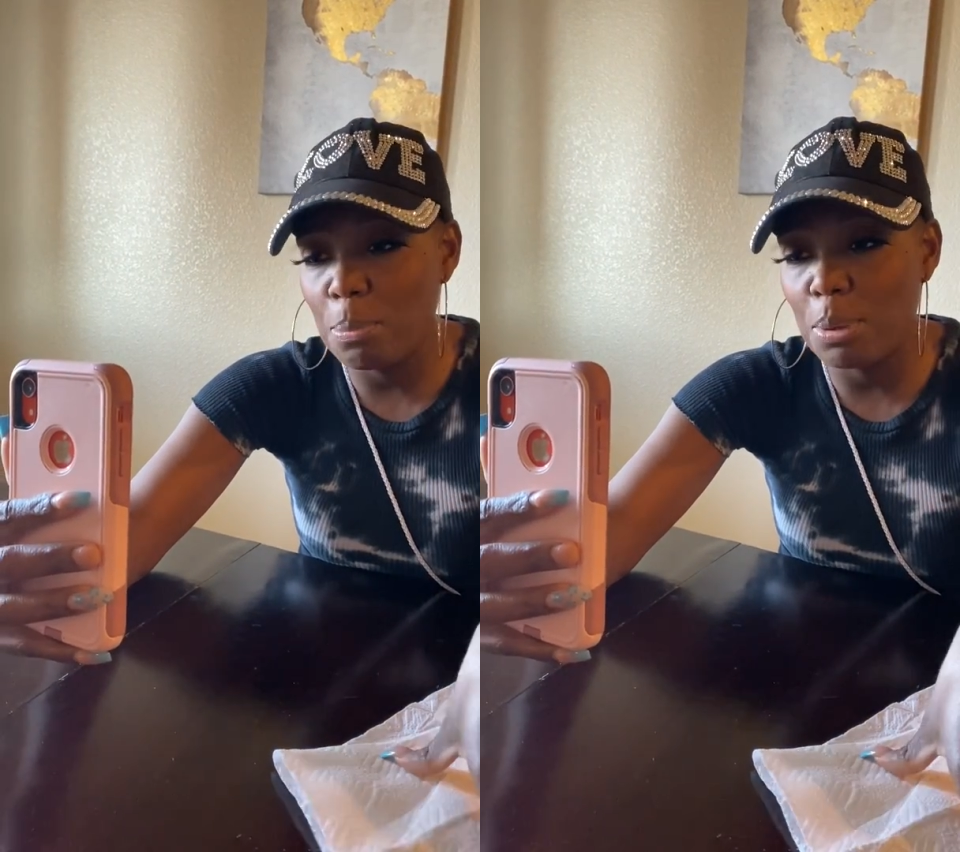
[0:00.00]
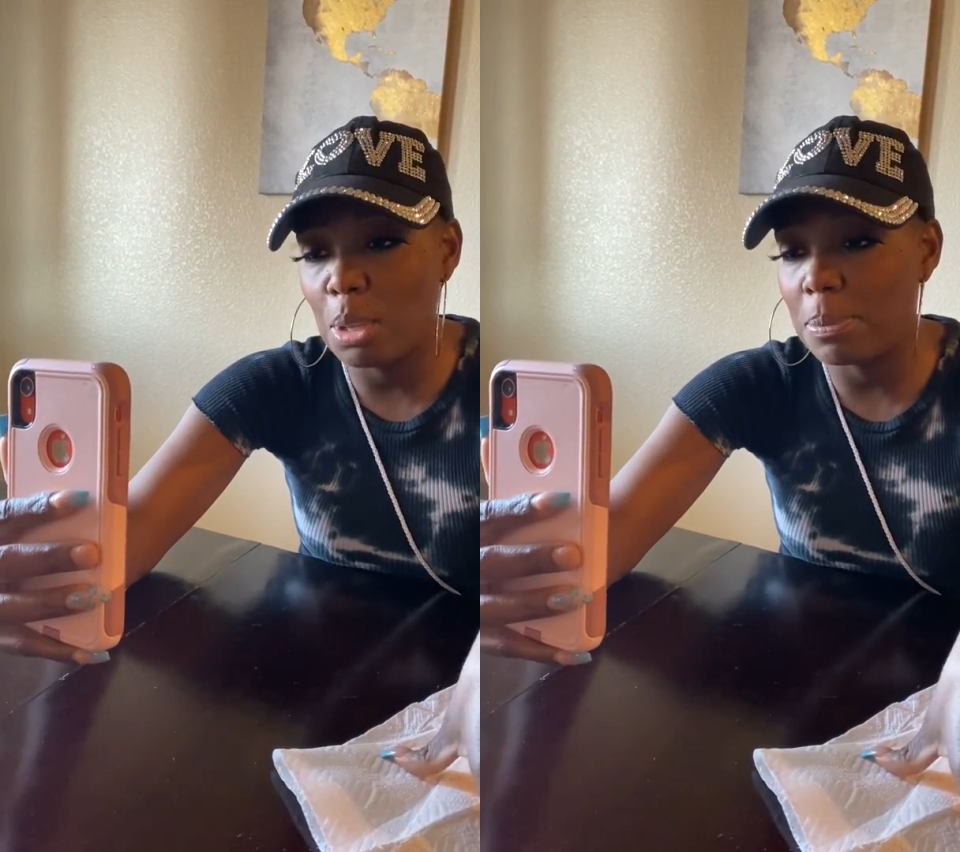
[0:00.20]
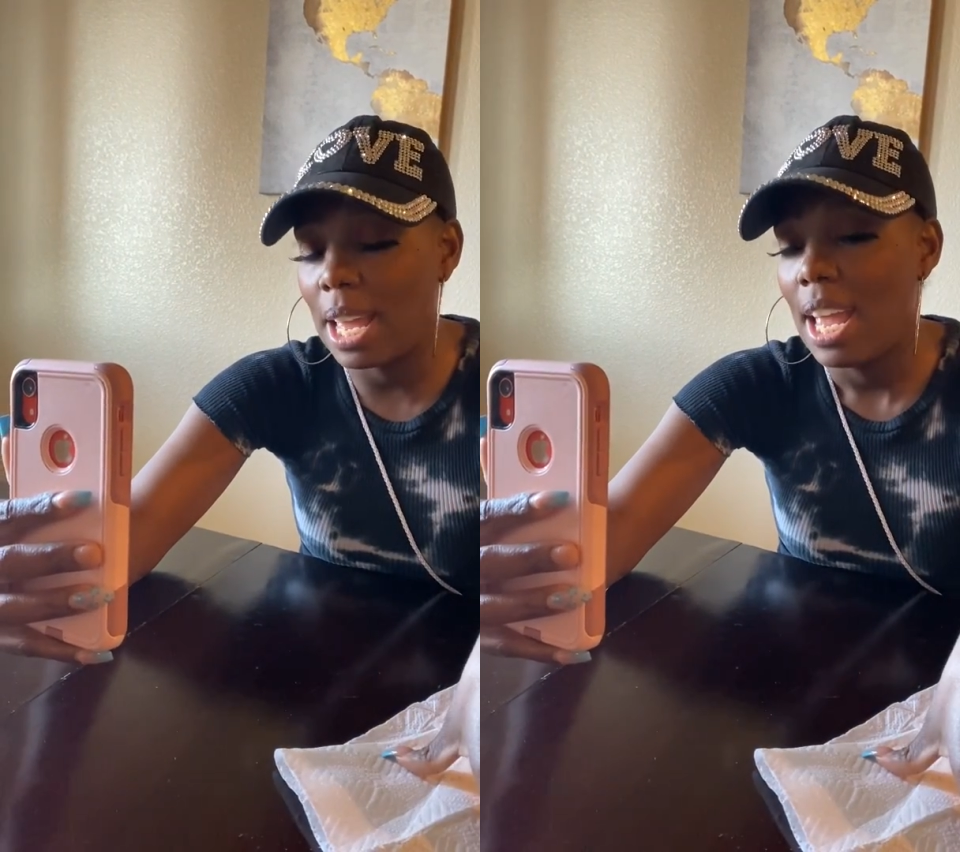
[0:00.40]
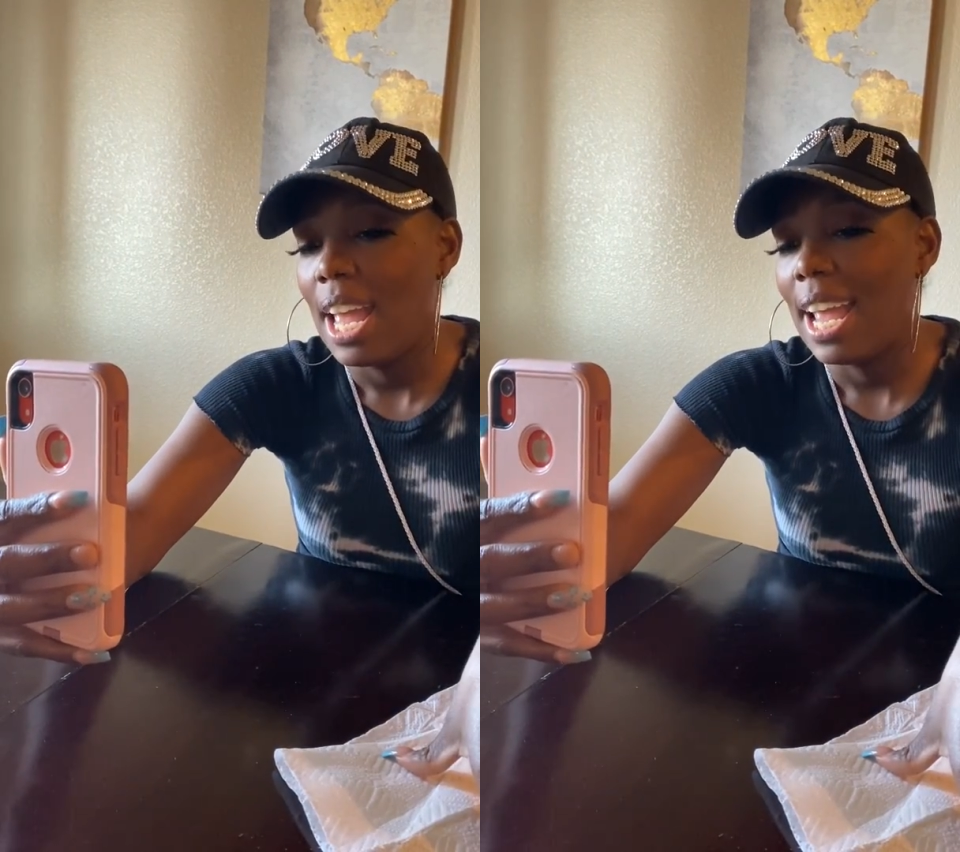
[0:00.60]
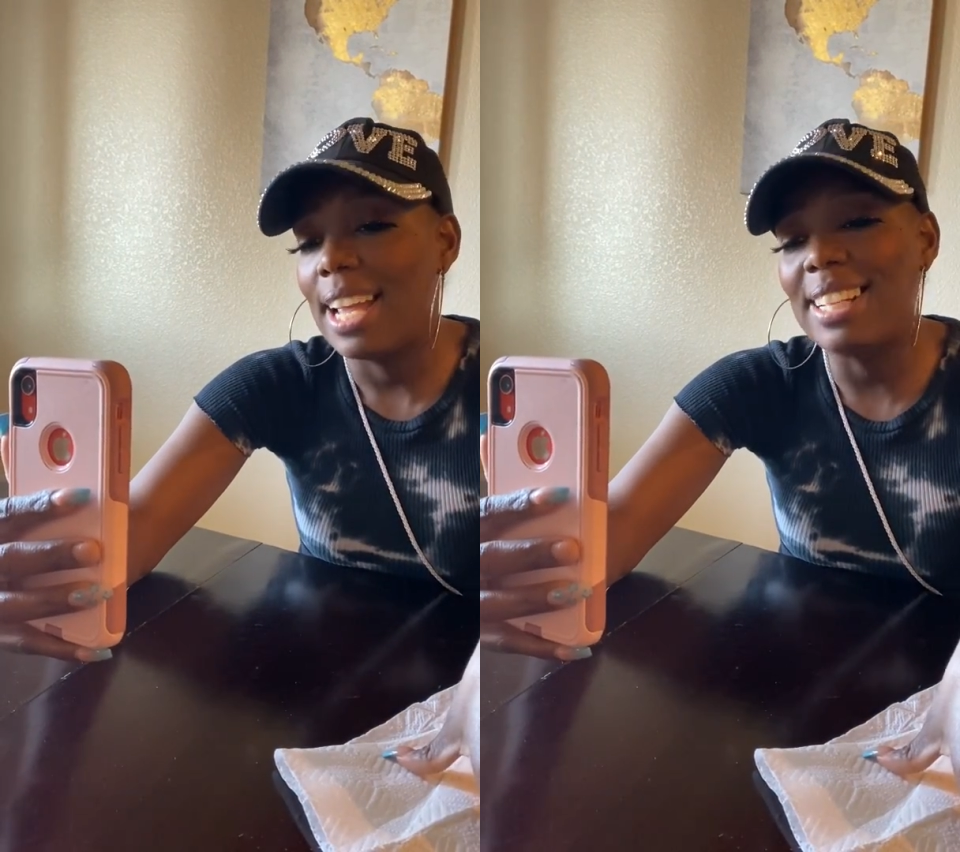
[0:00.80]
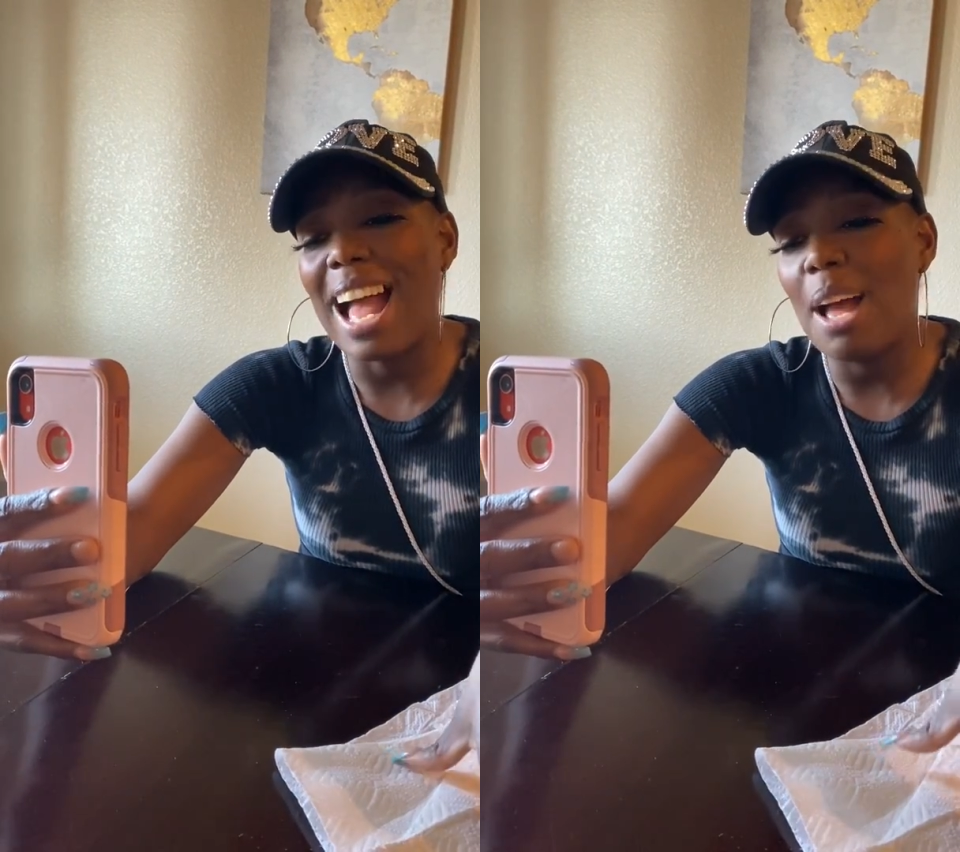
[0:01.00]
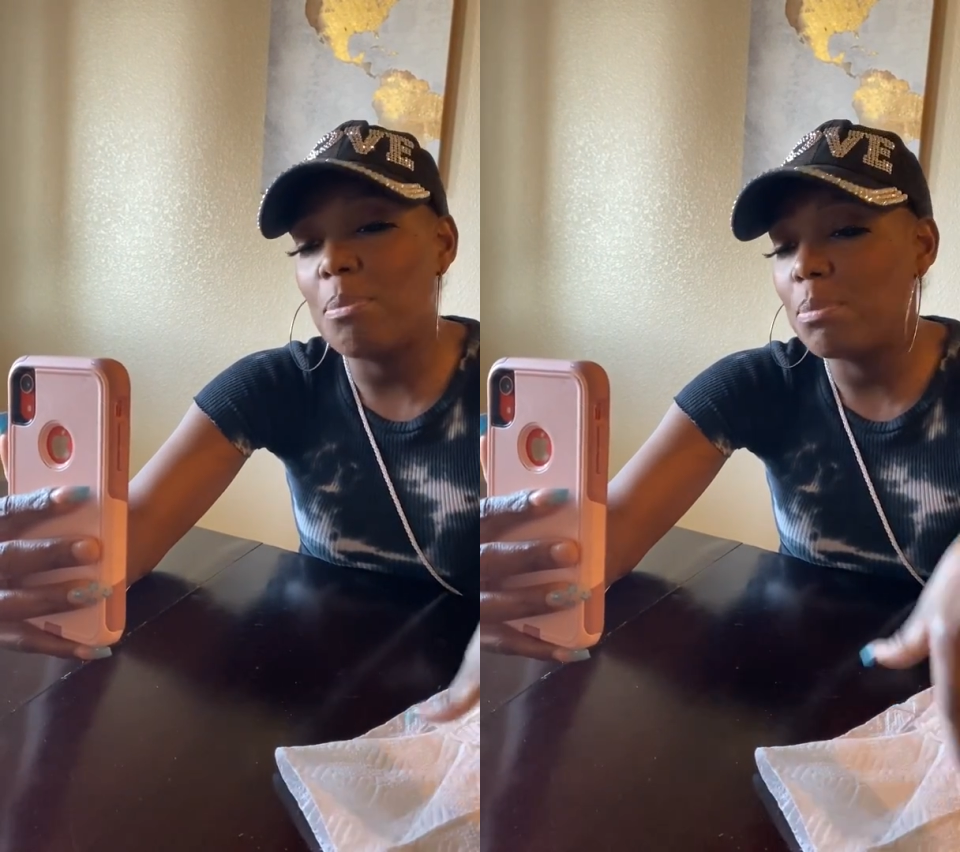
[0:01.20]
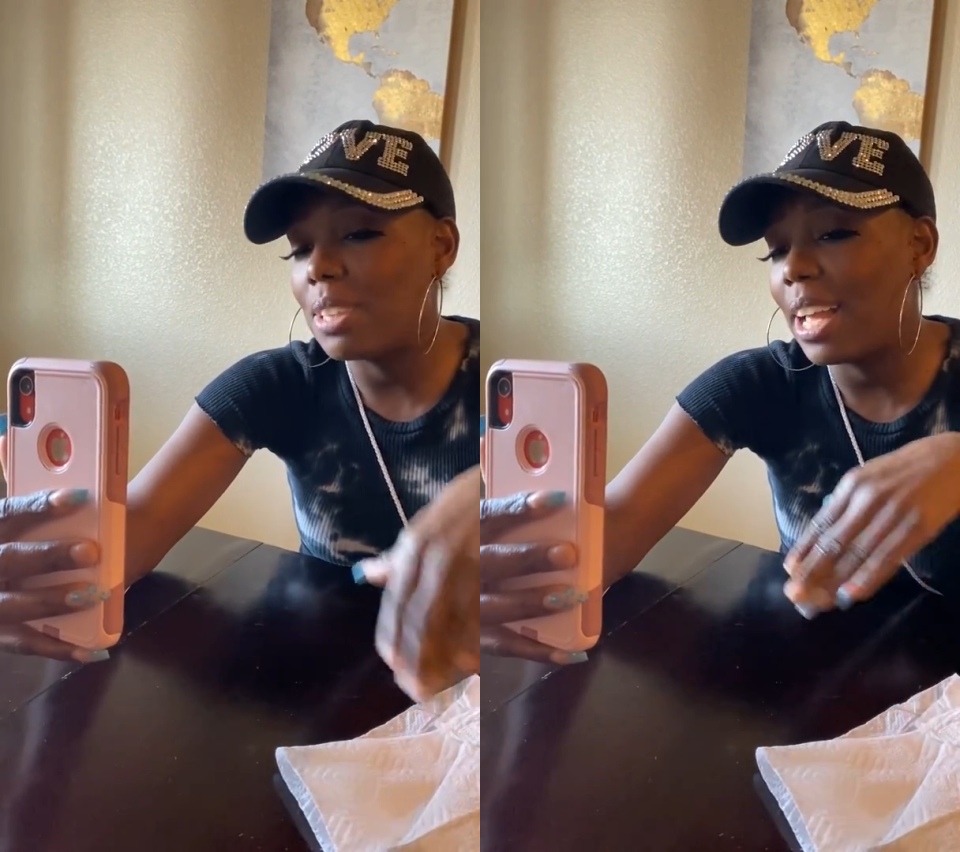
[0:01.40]
put up that, and I
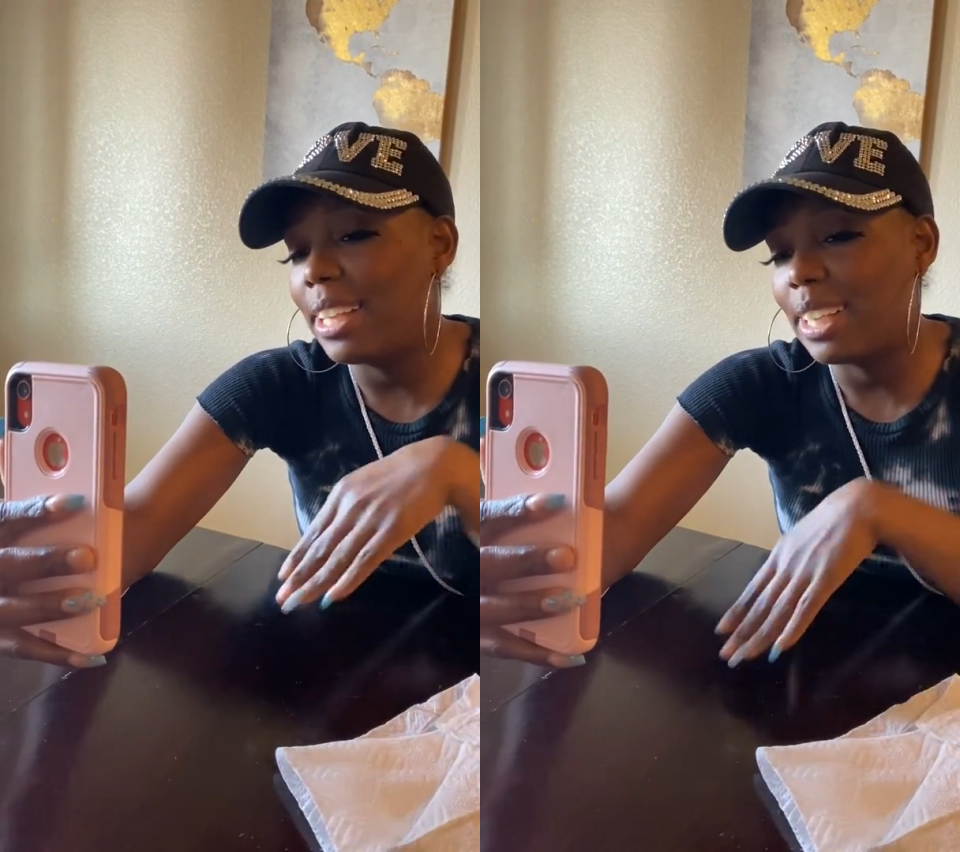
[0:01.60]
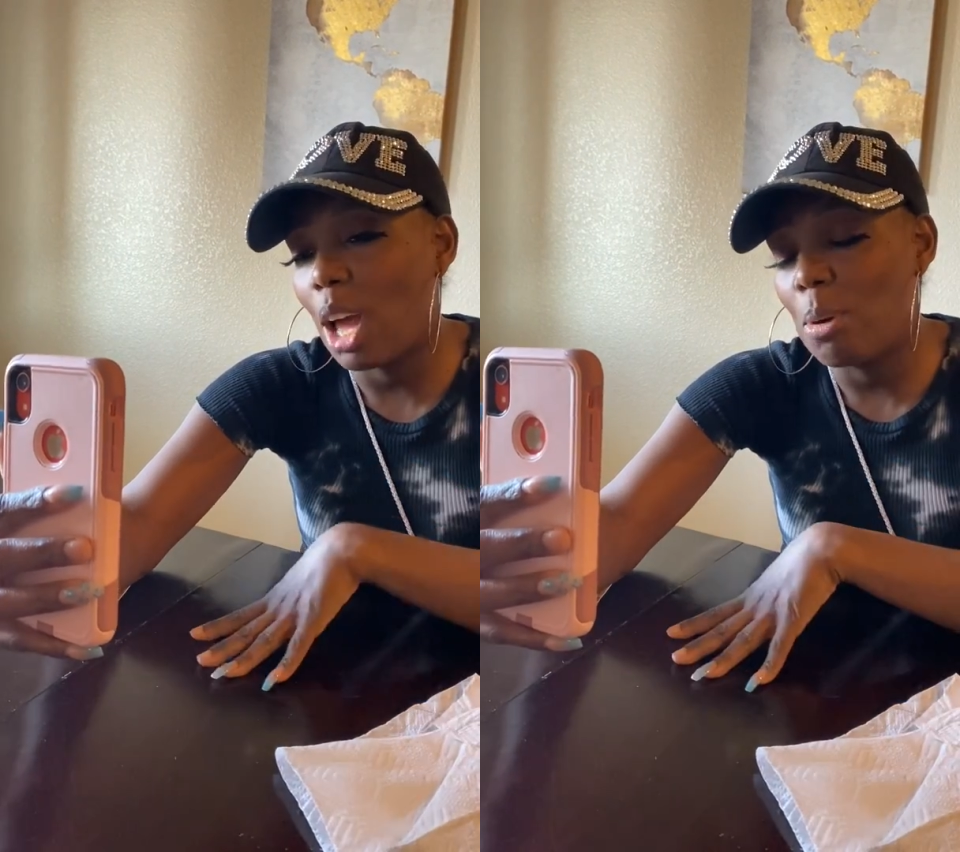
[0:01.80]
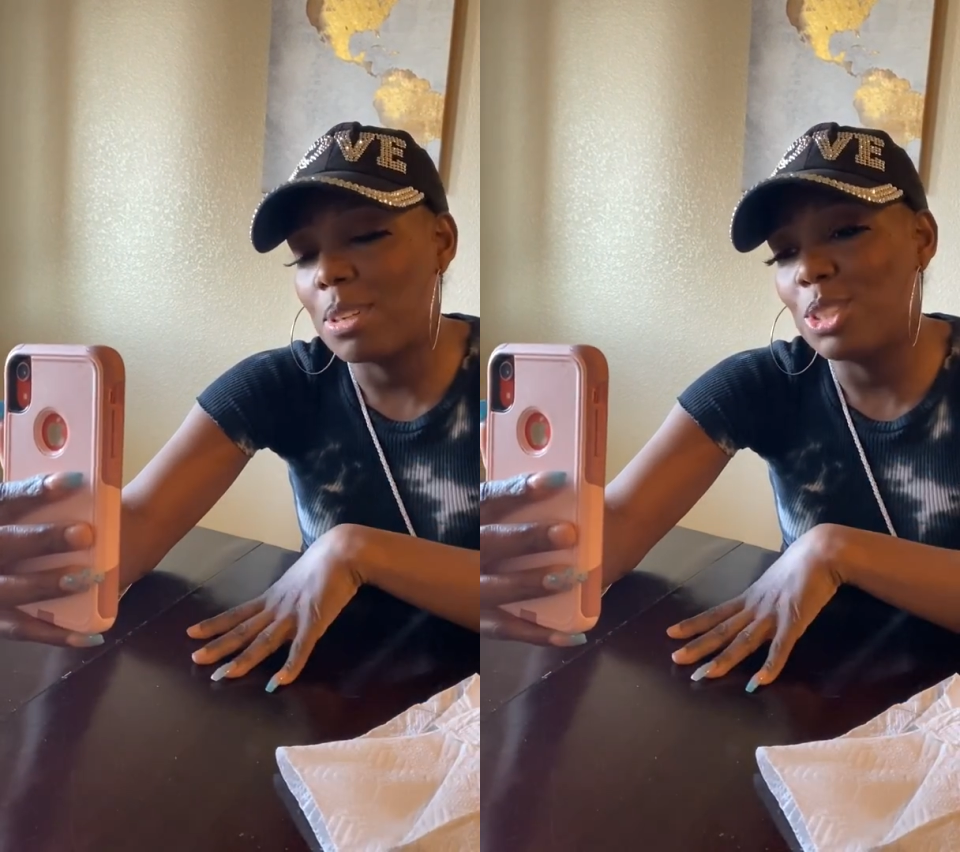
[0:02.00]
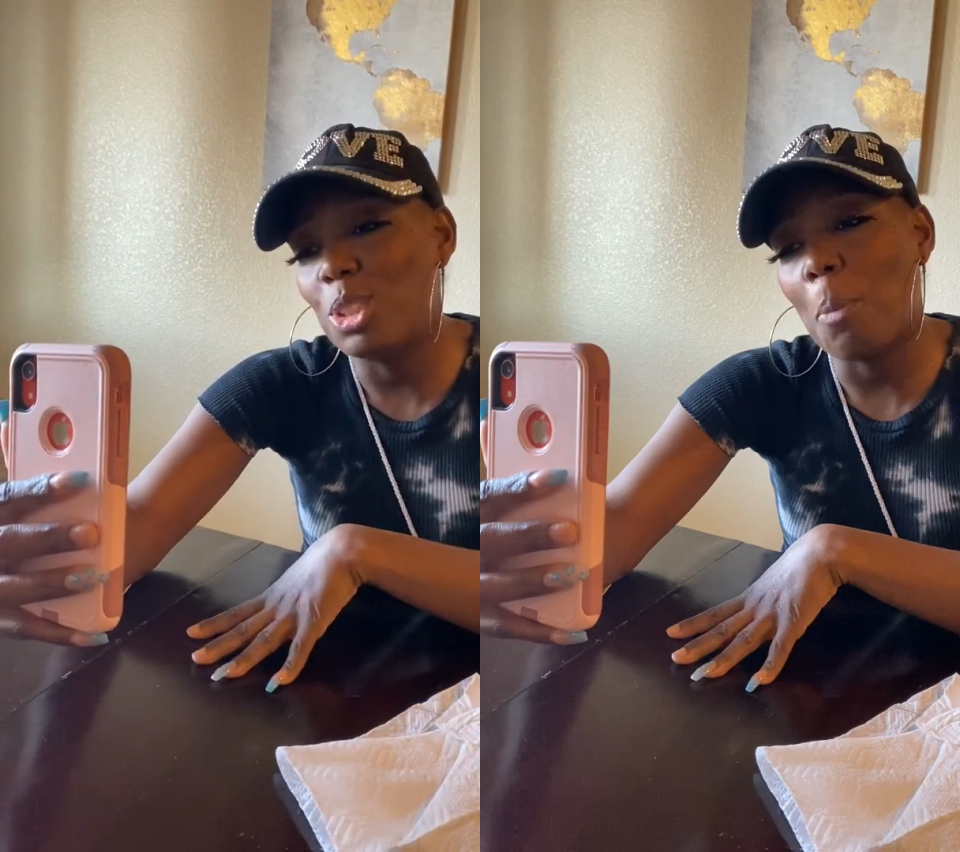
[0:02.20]
thank y'all because